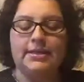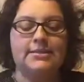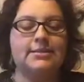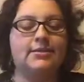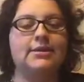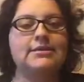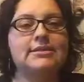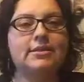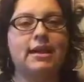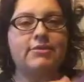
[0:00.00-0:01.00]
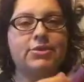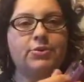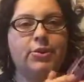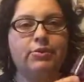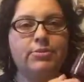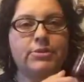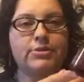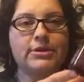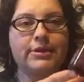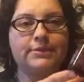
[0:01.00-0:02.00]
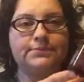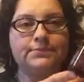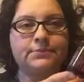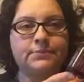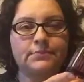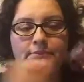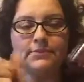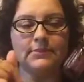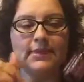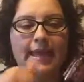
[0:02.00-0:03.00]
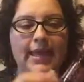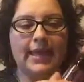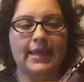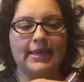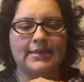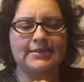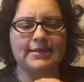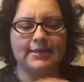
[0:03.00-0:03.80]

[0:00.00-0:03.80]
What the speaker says: So this is our lavender oil from Doterra. And